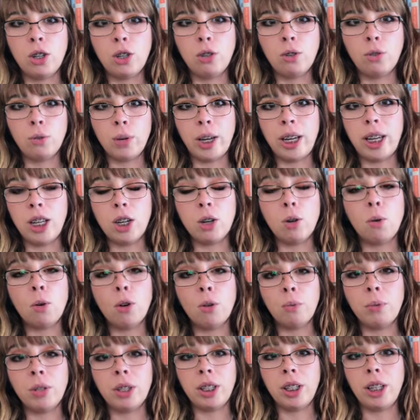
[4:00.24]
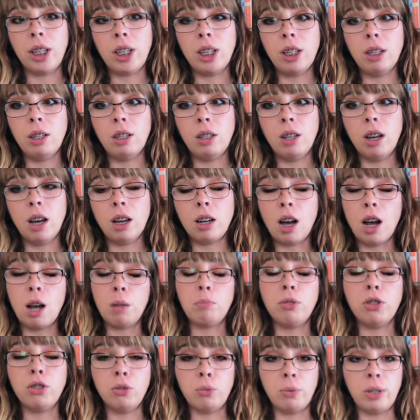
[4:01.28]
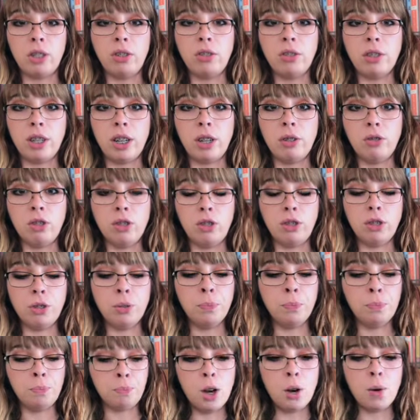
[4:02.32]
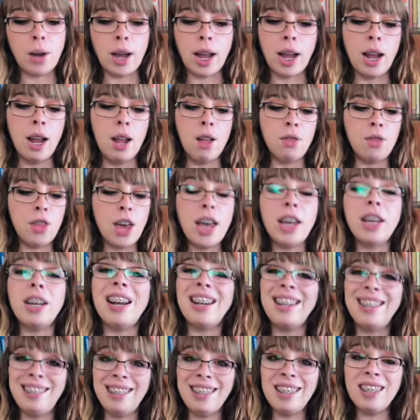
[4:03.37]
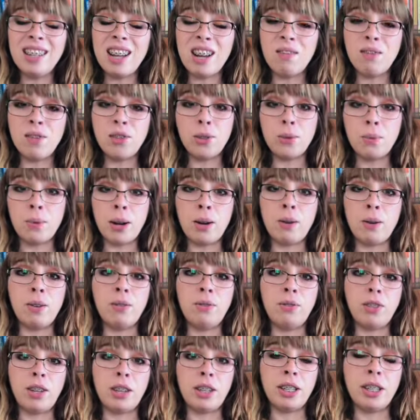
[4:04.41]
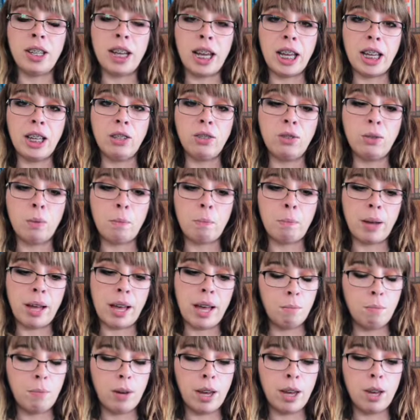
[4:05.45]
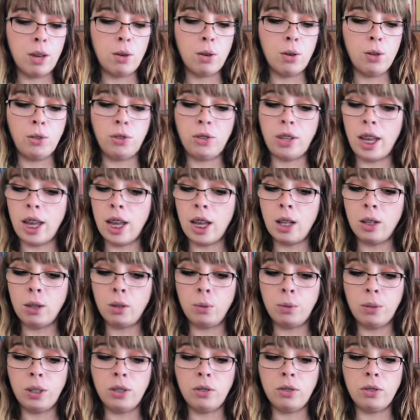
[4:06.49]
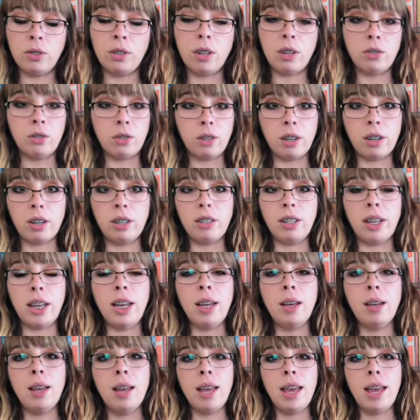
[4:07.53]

great or really accomplished what it set out to do. Okay, then I DNF'd The Route of Salt and Ice by José Luis Zárate.